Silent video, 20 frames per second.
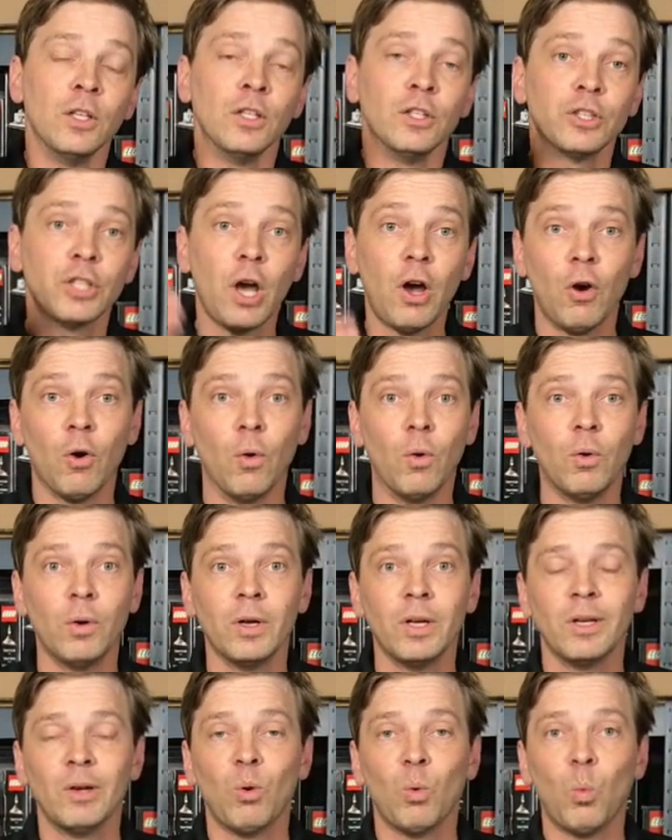So,
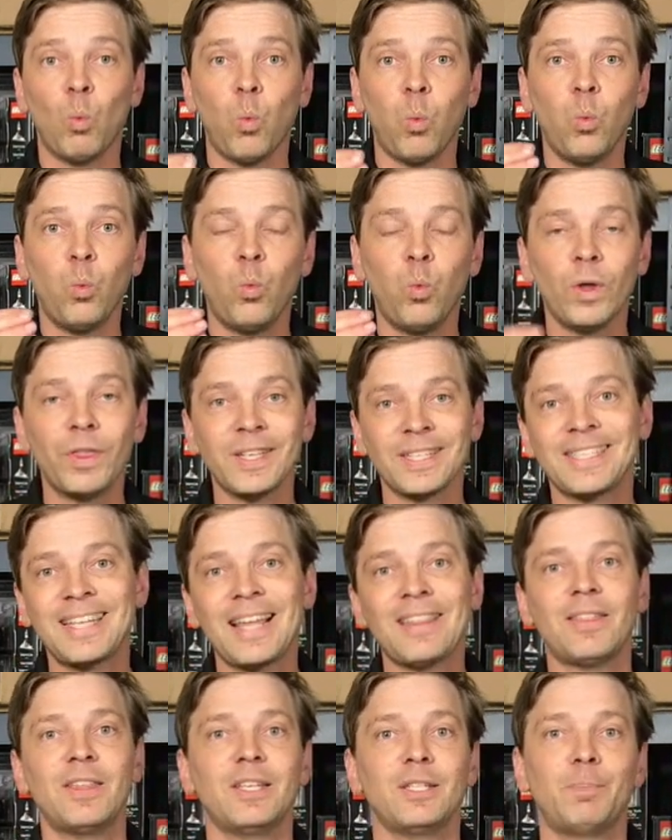with a
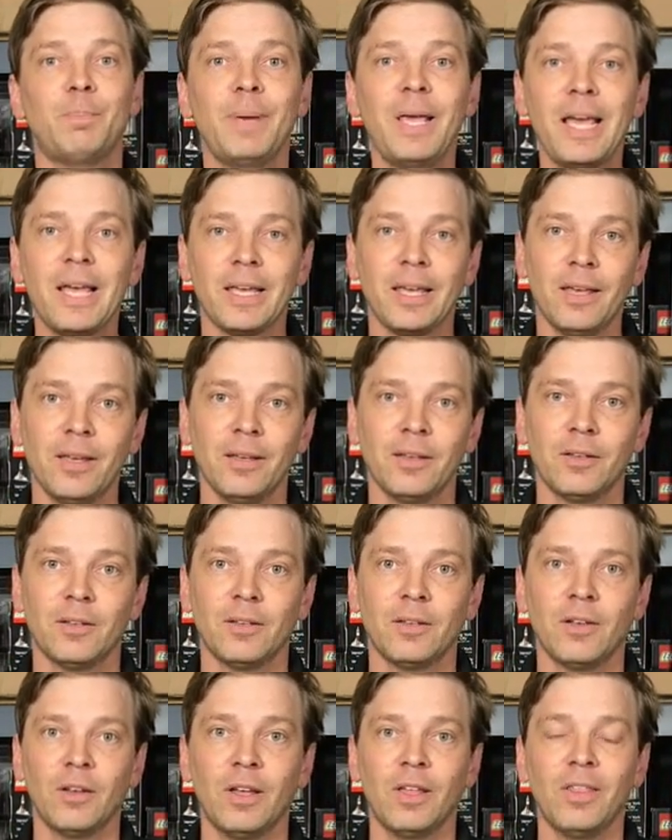set this big,
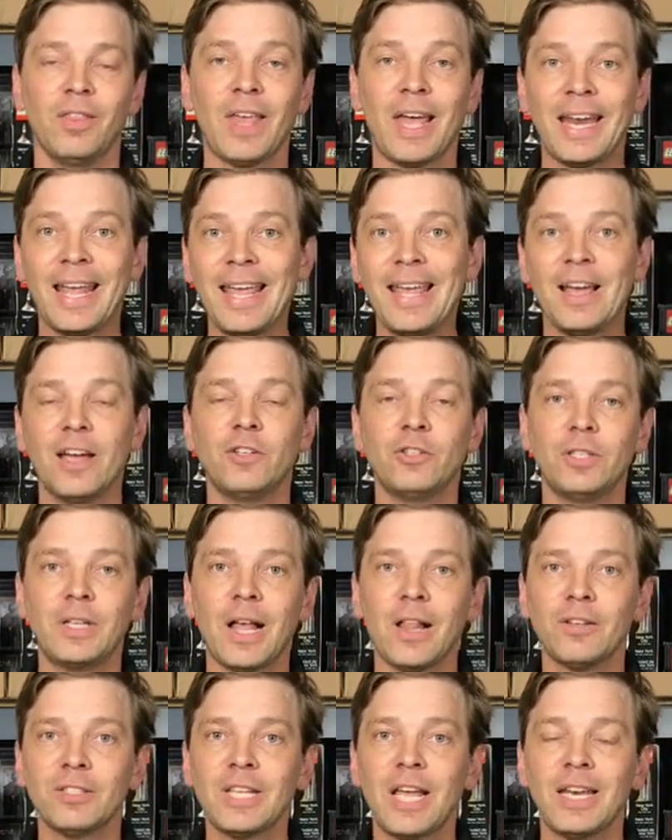that
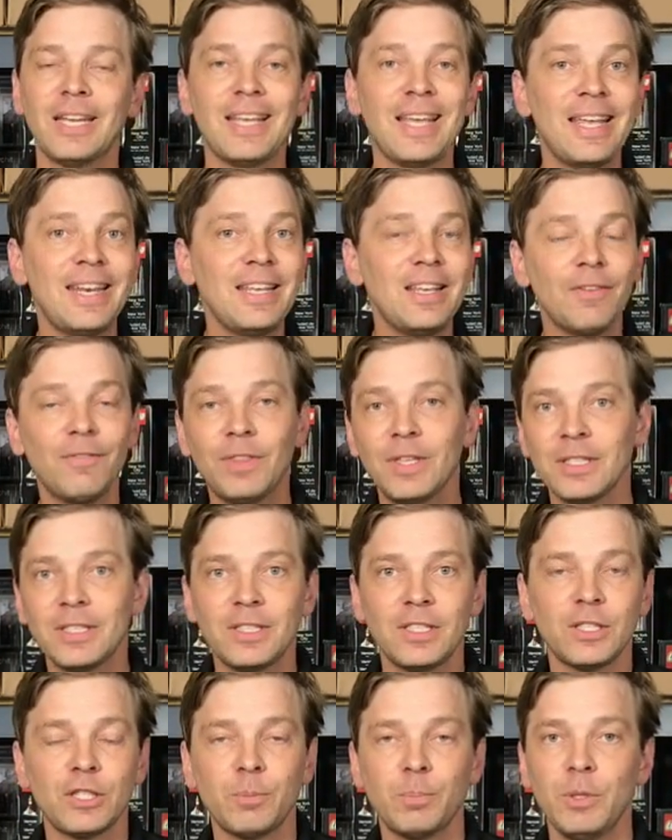$800 set, any of this
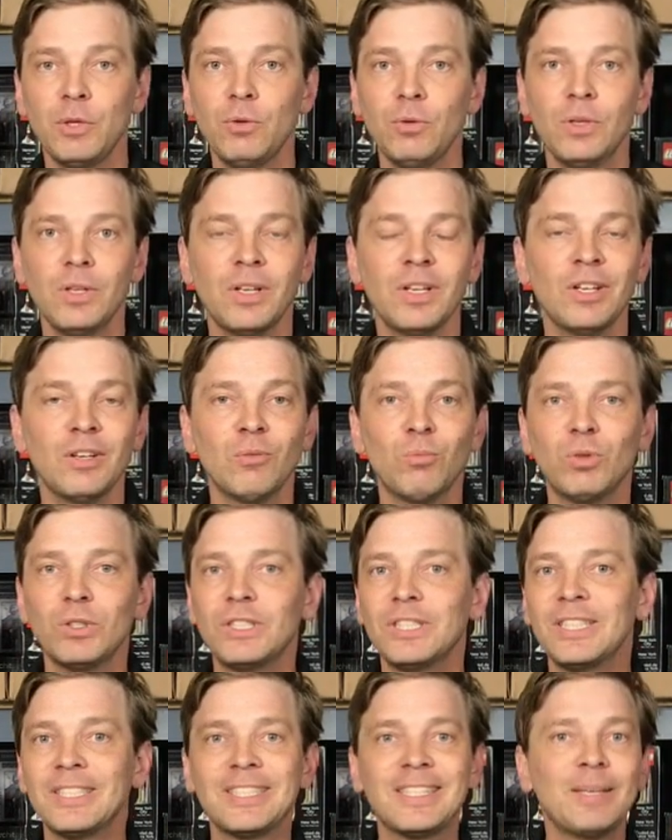dispute
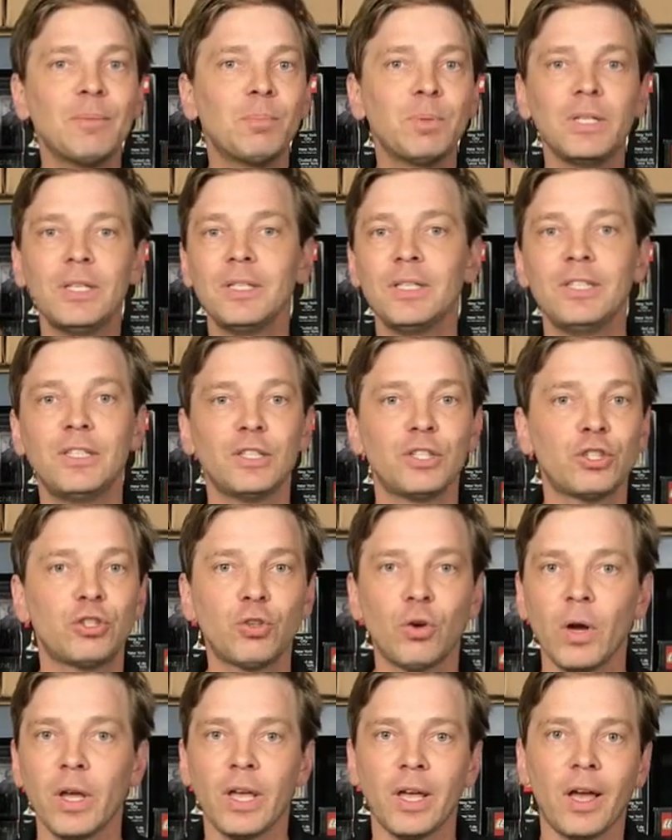would just completely
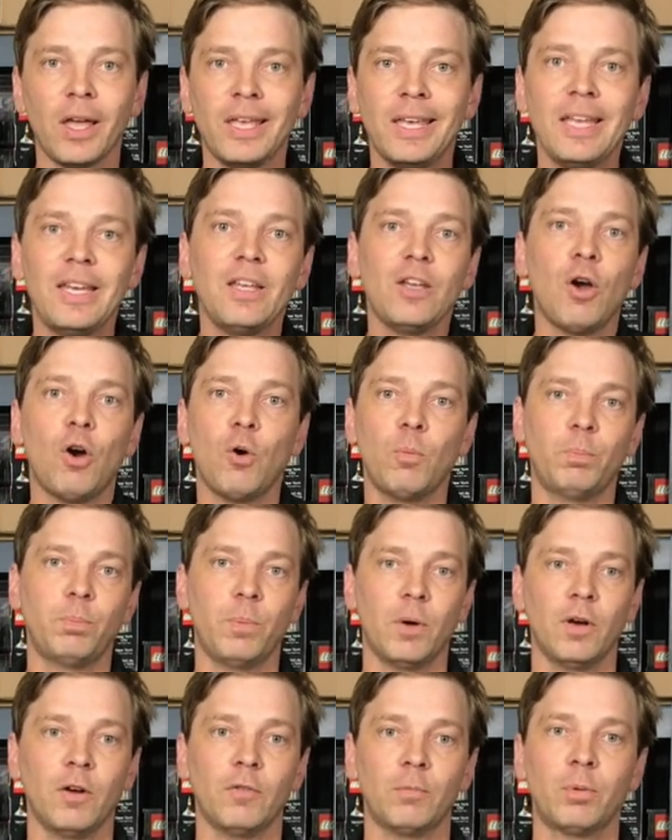destroy any
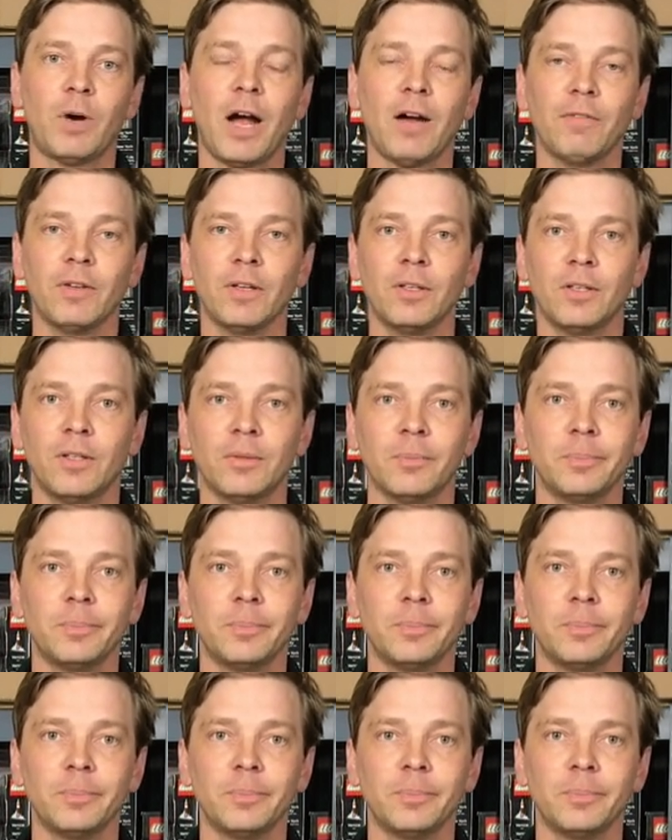hope of profit.